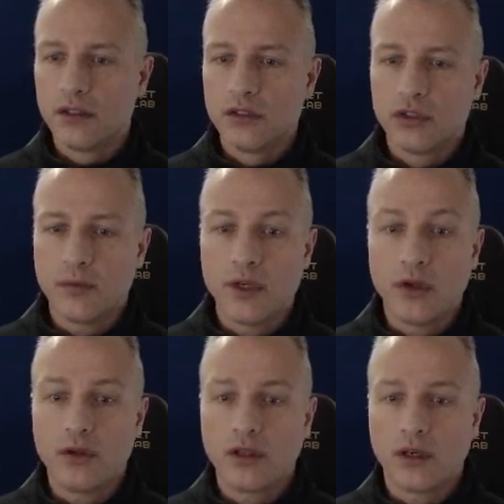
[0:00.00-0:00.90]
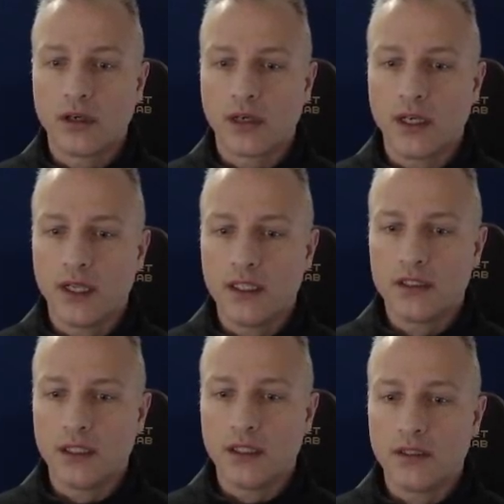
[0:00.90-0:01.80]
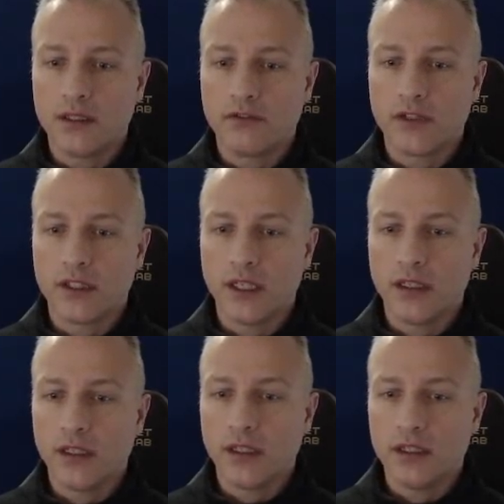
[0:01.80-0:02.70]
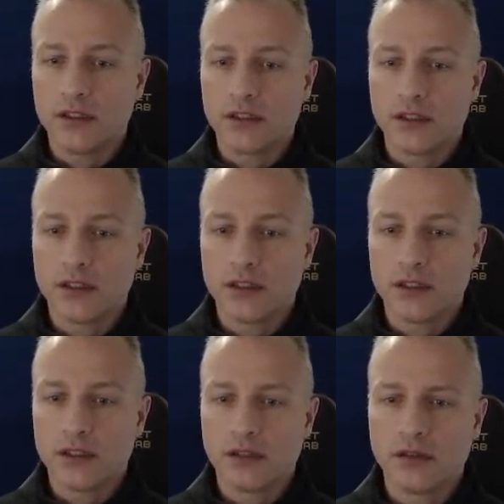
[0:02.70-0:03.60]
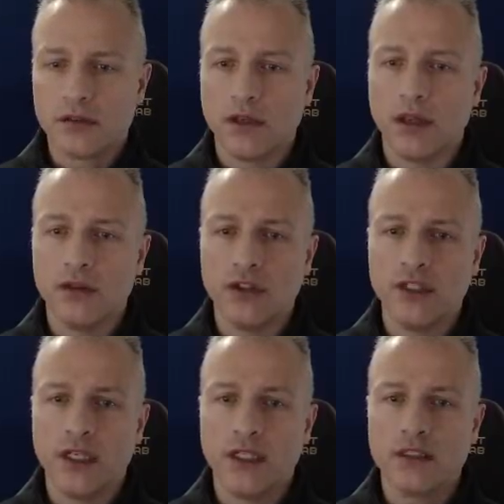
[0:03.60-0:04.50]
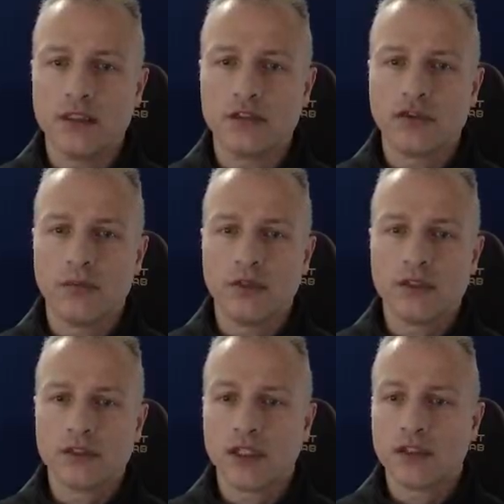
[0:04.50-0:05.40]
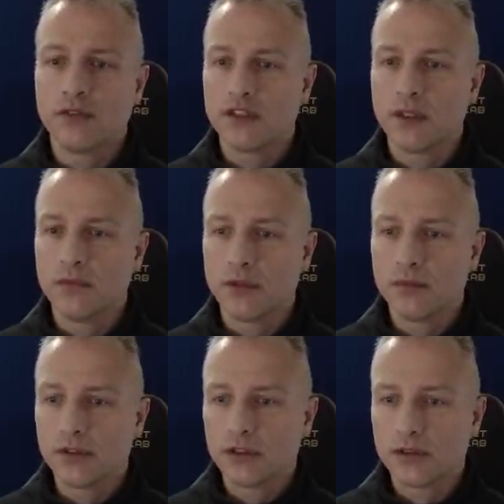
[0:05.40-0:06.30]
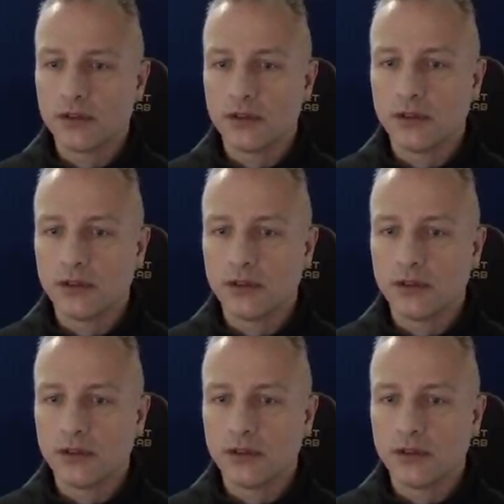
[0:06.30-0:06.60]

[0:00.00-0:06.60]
So I'm now currently isolating for 10 days. Well, not 10 days, it's from the start of the symptoms, so